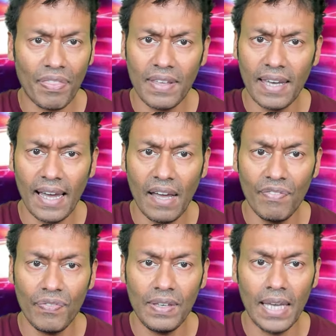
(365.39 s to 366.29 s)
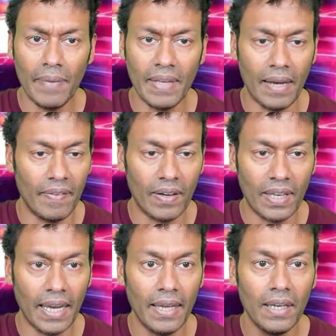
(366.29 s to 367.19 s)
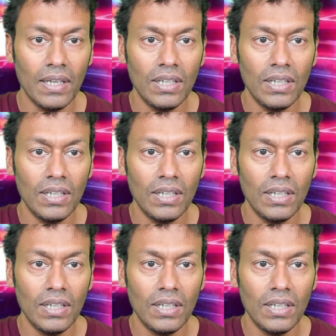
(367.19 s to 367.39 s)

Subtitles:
think I have. Okay.